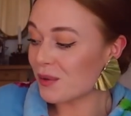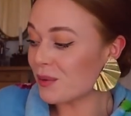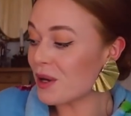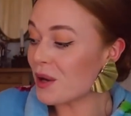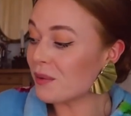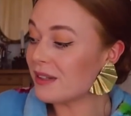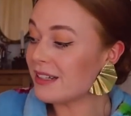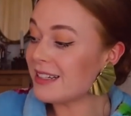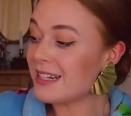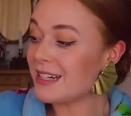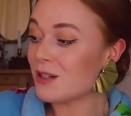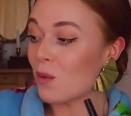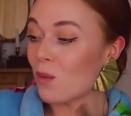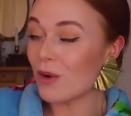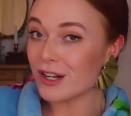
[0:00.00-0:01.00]
We only
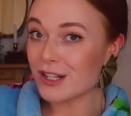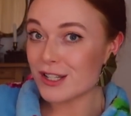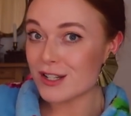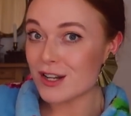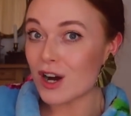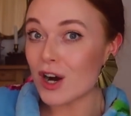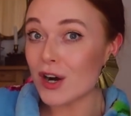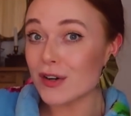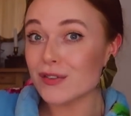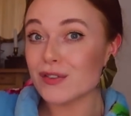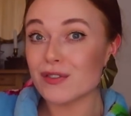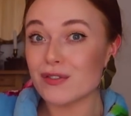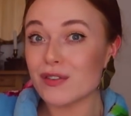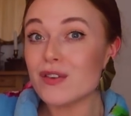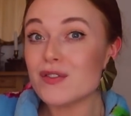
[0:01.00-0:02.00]
need one star
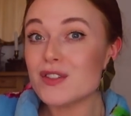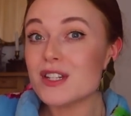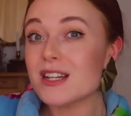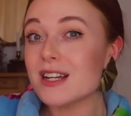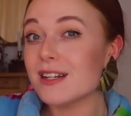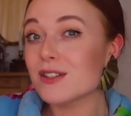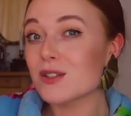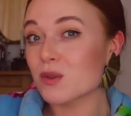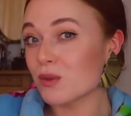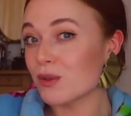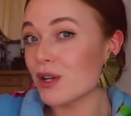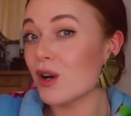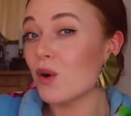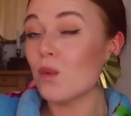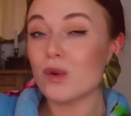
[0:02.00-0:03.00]
for 50 Danish
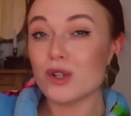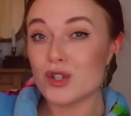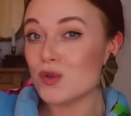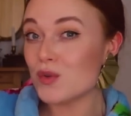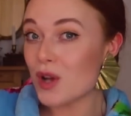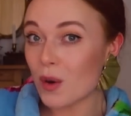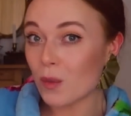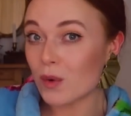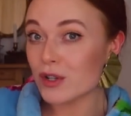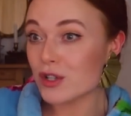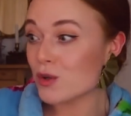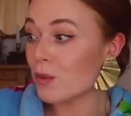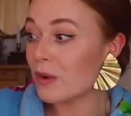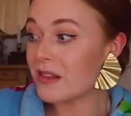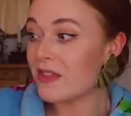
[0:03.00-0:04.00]
kroner. We do not want
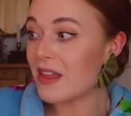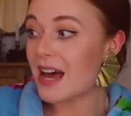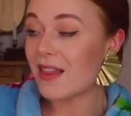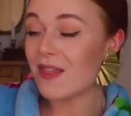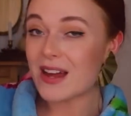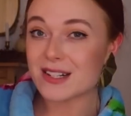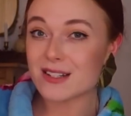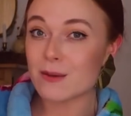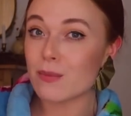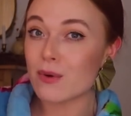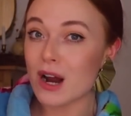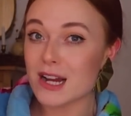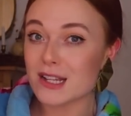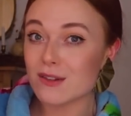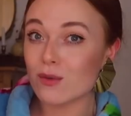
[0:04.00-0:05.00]
to win that. That's the
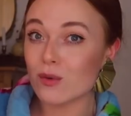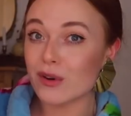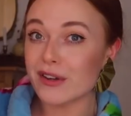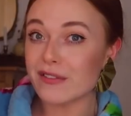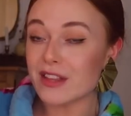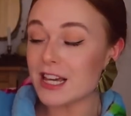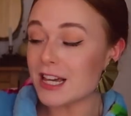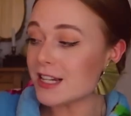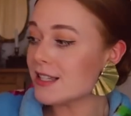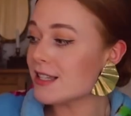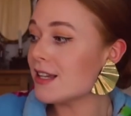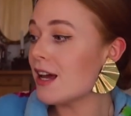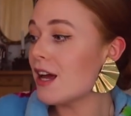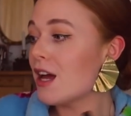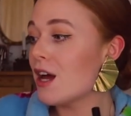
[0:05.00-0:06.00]
price of one of
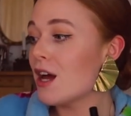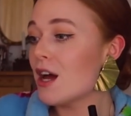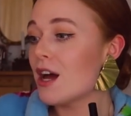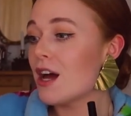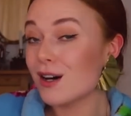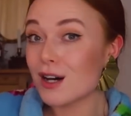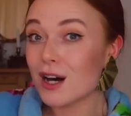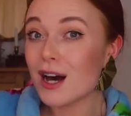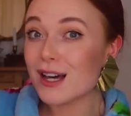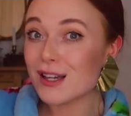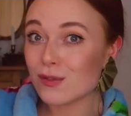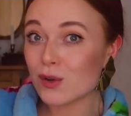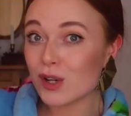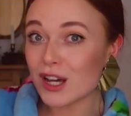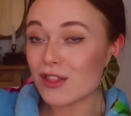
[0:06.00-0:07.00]
these.
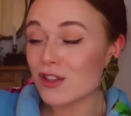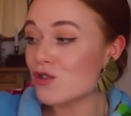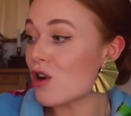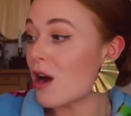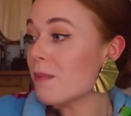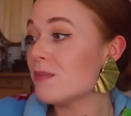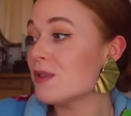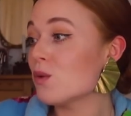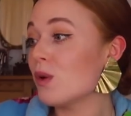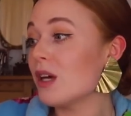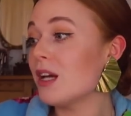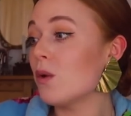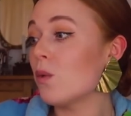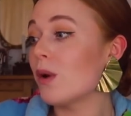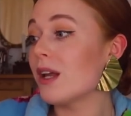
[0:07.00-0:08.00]
If we get the drums,
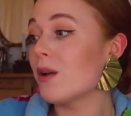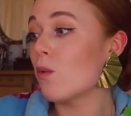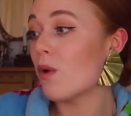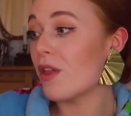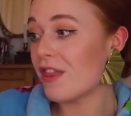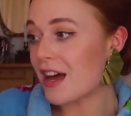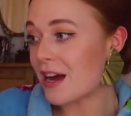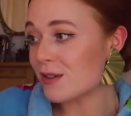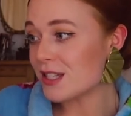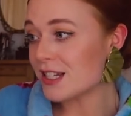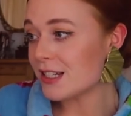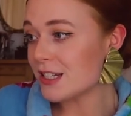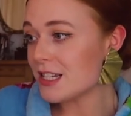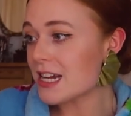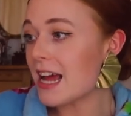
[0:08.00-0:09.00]
we can win
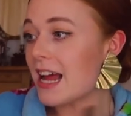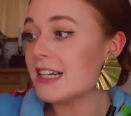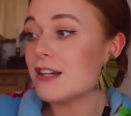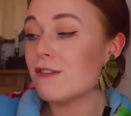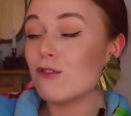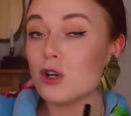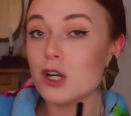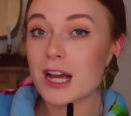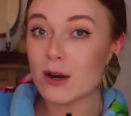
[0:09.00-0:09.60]
1,000, and if we